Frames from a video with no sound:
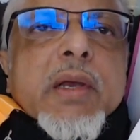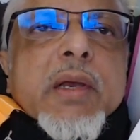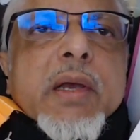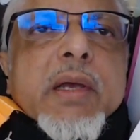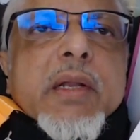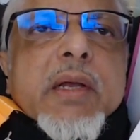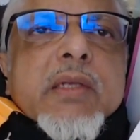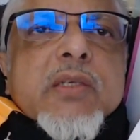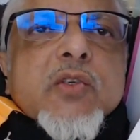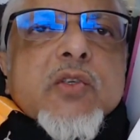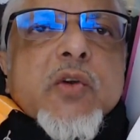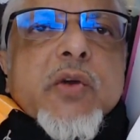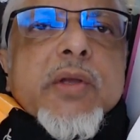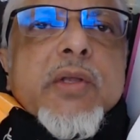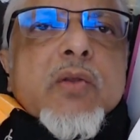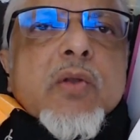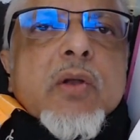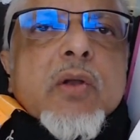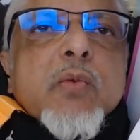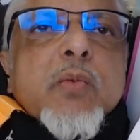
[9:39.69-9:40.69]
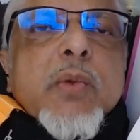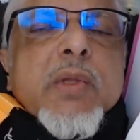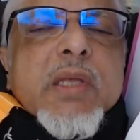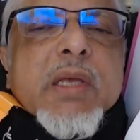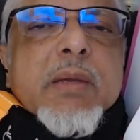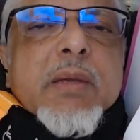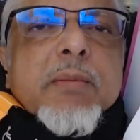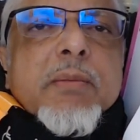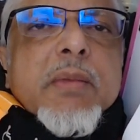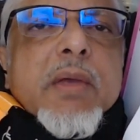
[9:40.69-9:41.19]
and I join not with
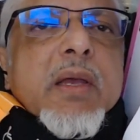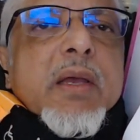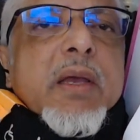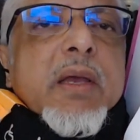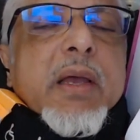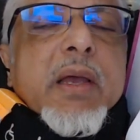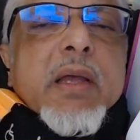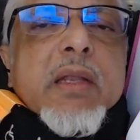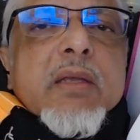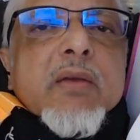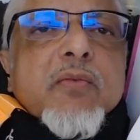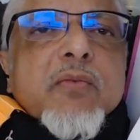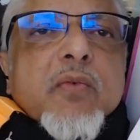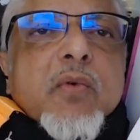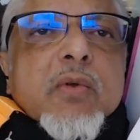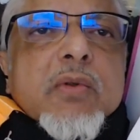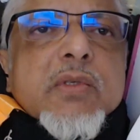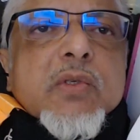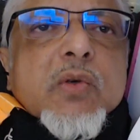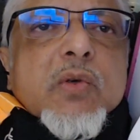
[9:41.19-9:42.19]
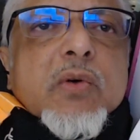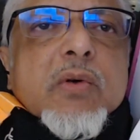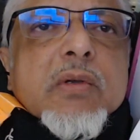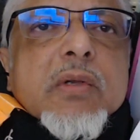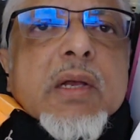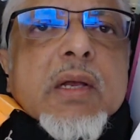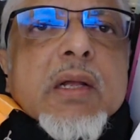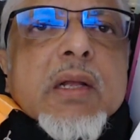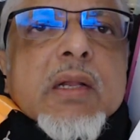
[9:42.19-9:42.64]
him any false god.